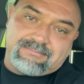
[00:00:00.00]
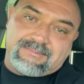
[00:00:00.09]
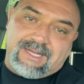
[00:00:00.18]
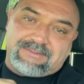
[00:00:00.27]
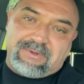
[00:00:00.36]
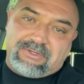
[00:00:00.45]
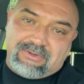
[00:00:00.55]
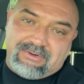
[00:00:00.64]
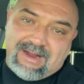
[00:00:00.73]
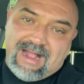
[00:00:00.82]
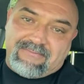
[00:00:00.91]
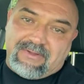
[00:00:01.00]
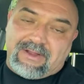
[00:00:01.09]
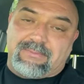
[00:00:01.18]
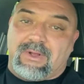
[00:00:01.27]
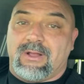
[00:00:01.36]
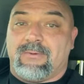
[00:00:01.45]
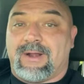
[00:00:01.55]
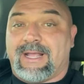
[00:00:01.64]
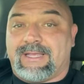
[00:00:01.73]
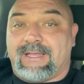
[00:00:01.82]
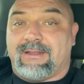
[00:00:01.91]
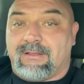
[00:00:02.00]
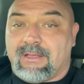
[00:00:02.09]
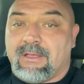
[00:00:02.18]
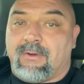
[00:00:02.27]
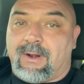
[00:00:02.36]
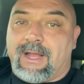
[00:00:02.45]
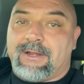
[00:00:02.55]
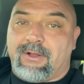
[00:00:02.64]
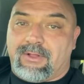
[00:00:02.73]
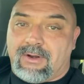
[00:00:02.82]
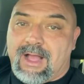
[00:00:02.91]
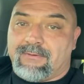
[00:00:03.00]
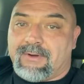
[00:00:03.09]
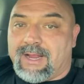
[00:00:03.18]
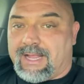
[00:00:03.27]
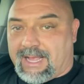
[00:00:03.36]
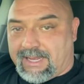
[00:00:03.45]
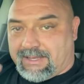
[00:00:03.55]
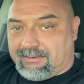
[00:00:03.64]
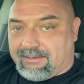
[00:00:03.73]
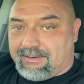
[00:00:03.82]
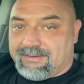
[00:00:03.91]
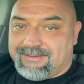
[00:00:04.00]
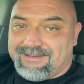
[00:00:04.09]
not to be too graphic, but when I get it, when I know they're on right, I can